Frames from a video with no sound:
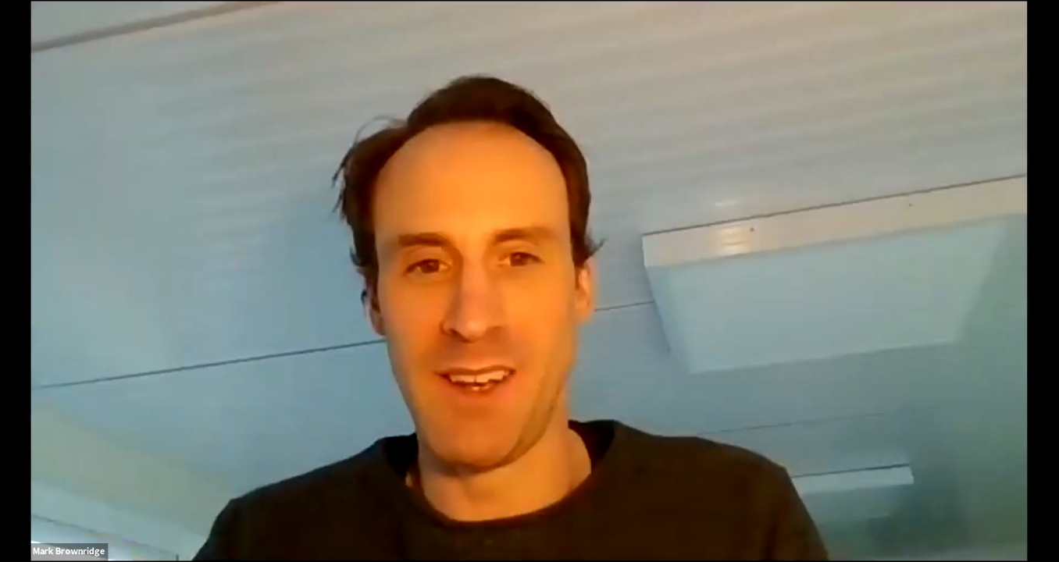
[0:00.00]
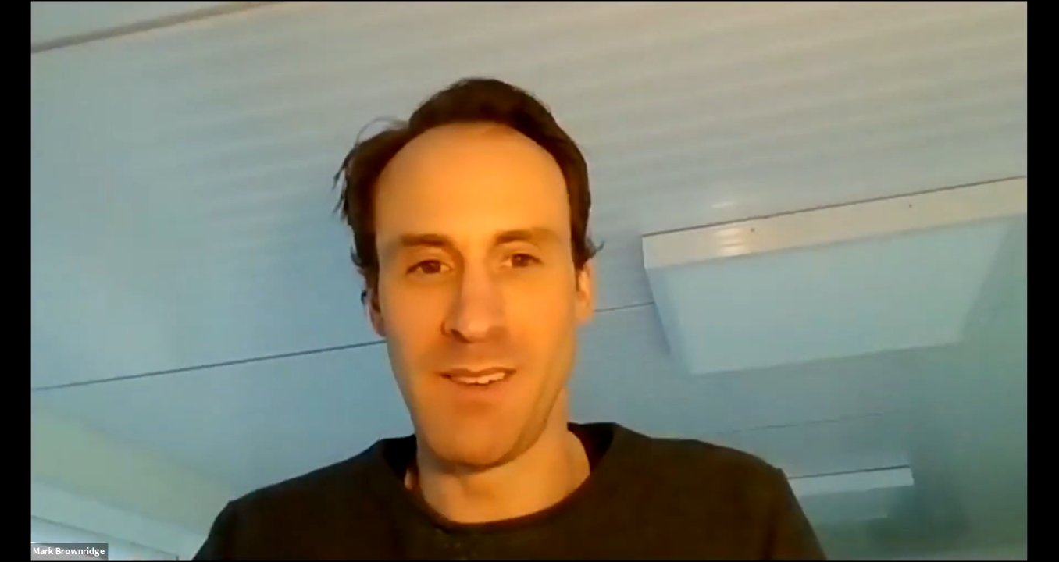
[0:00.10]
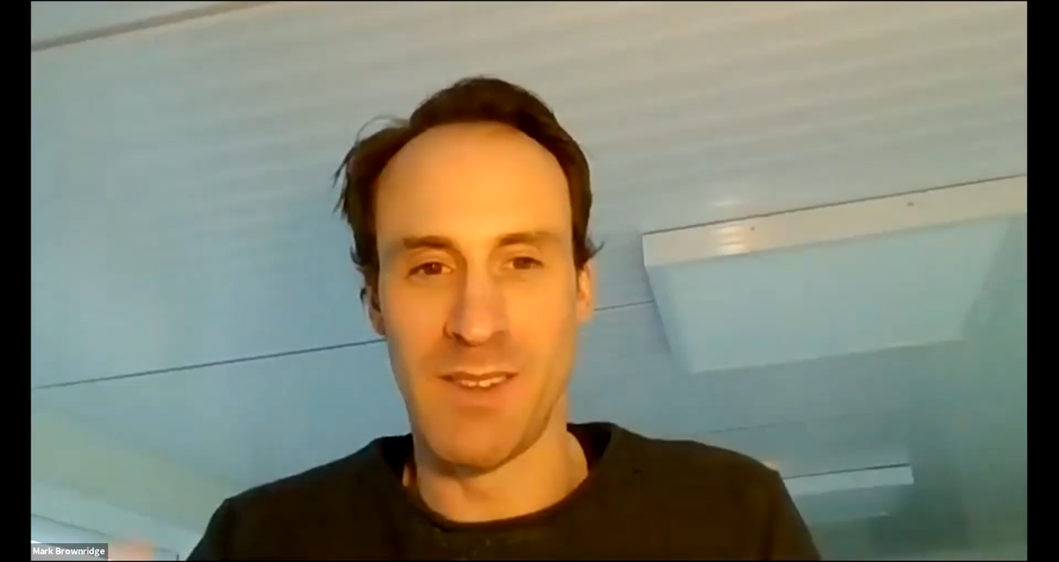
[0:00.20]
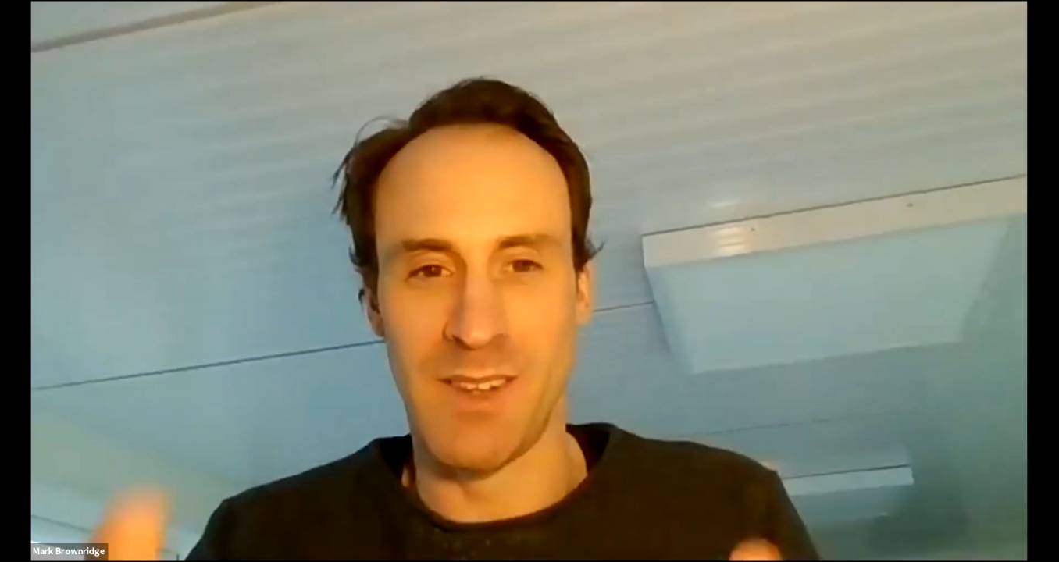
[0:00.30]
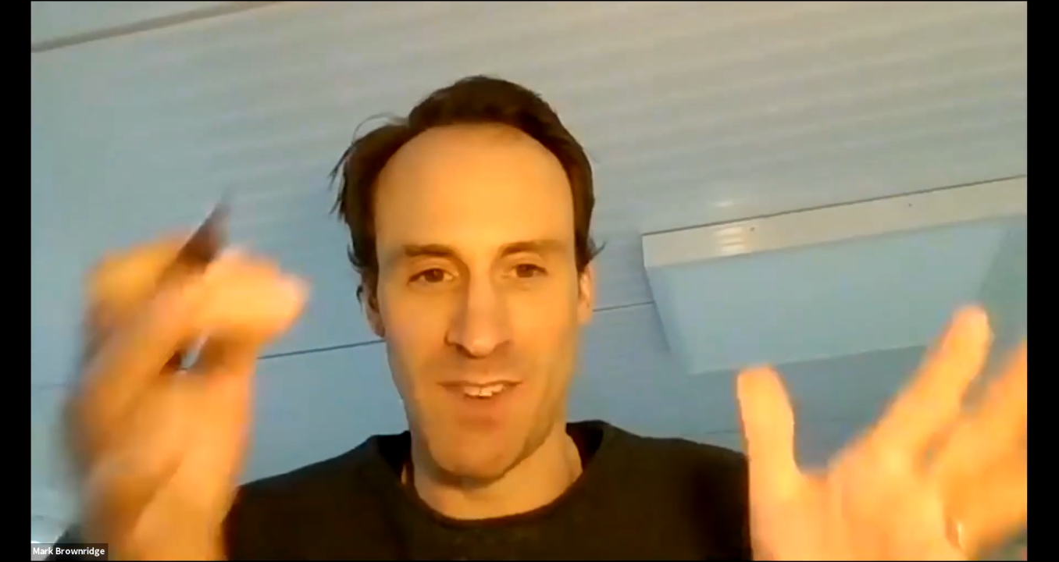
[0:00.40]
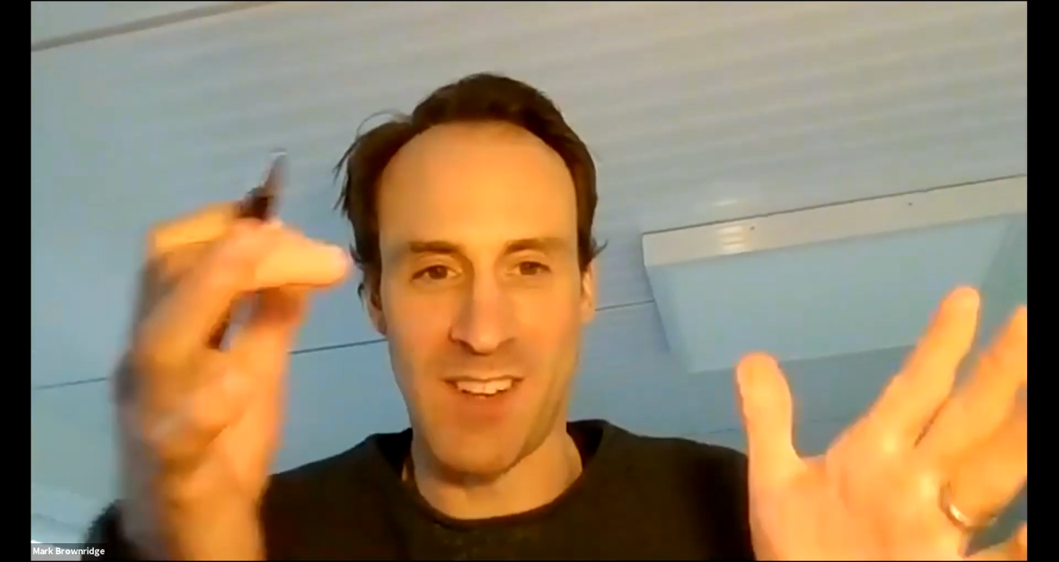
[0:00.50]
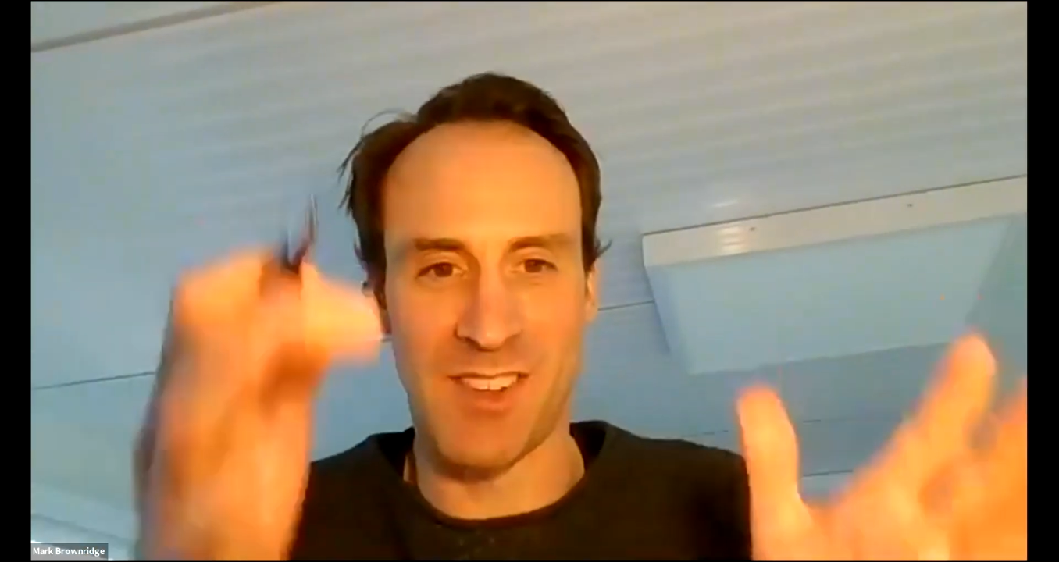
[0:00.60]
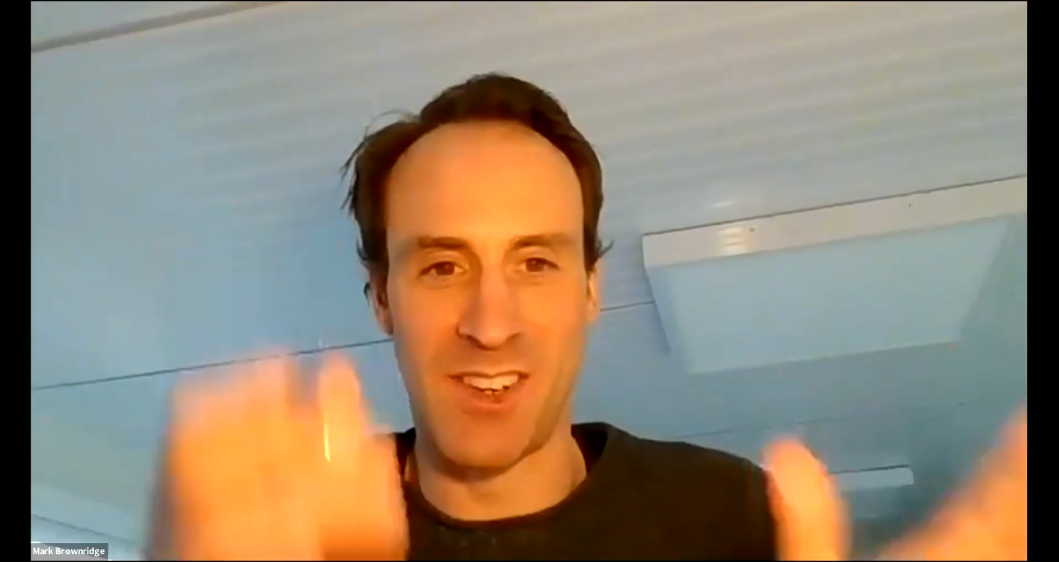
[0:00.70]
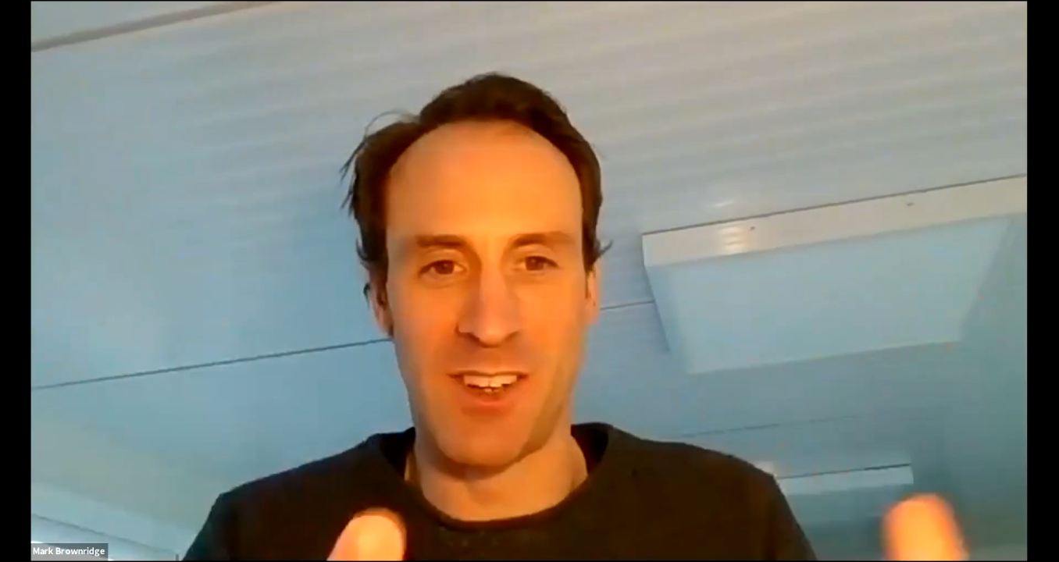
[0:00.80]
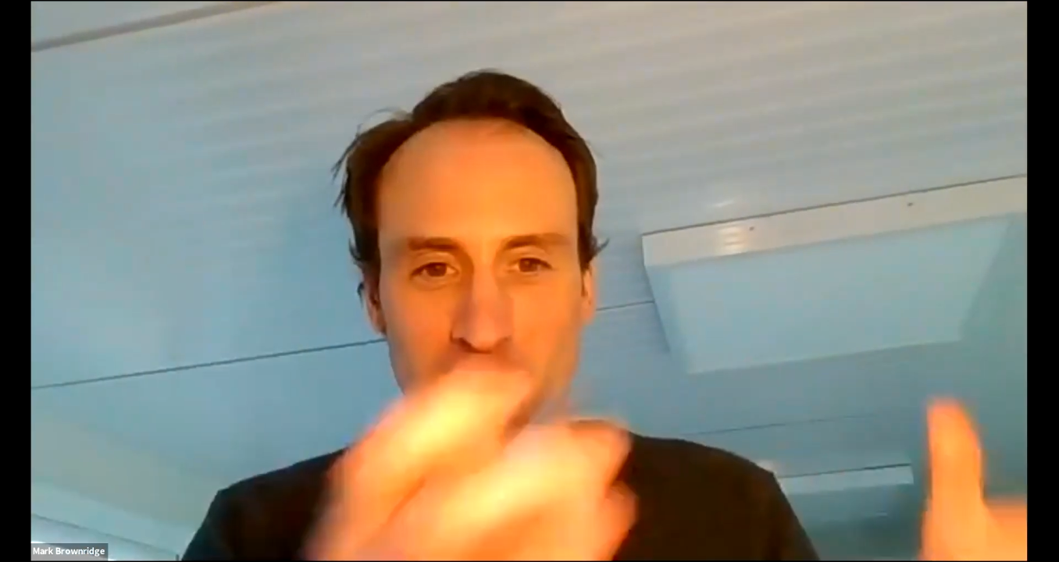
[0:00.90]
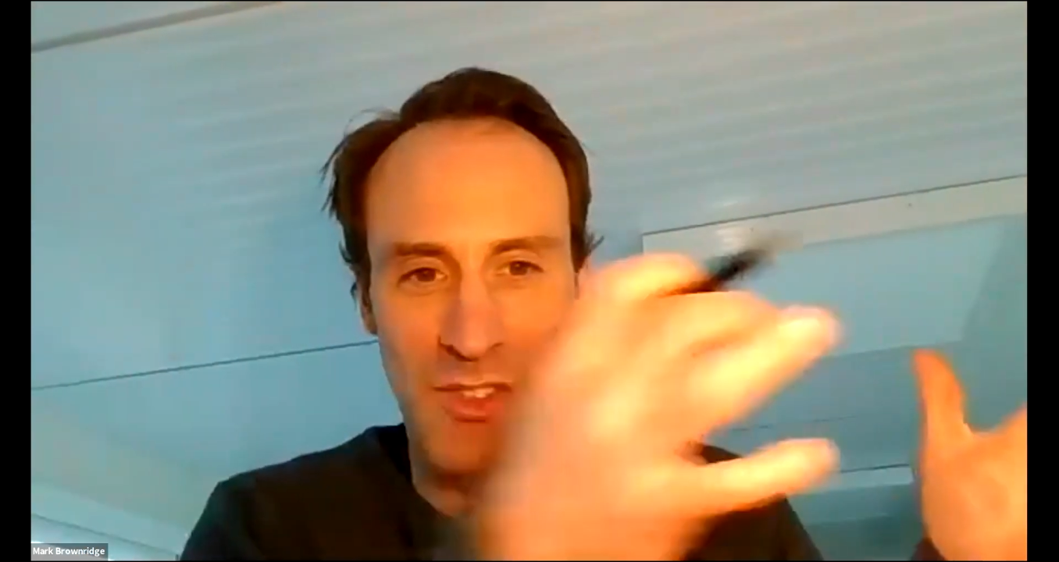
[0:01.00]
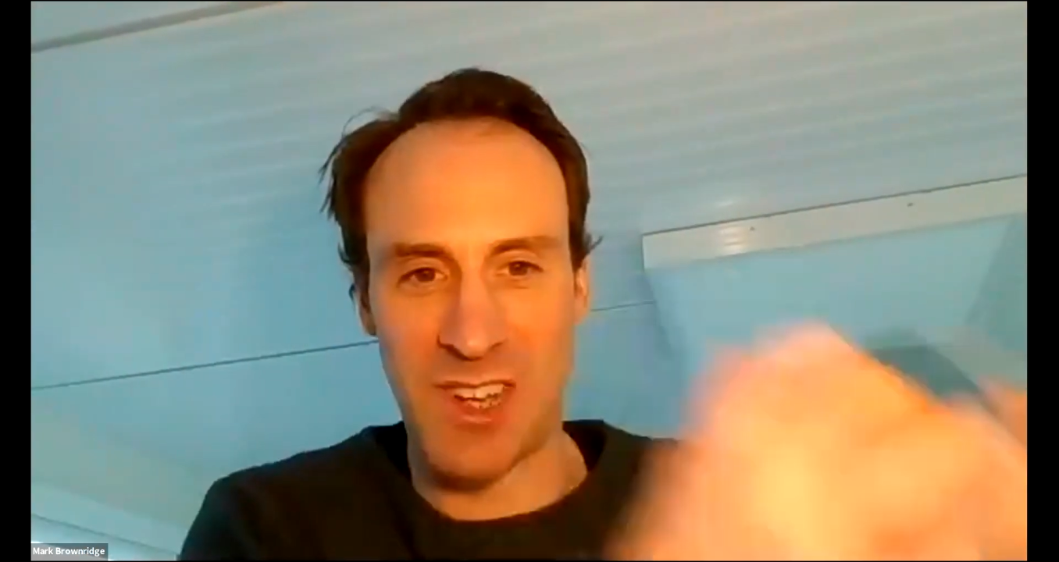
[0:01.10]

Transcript: in, investor knows what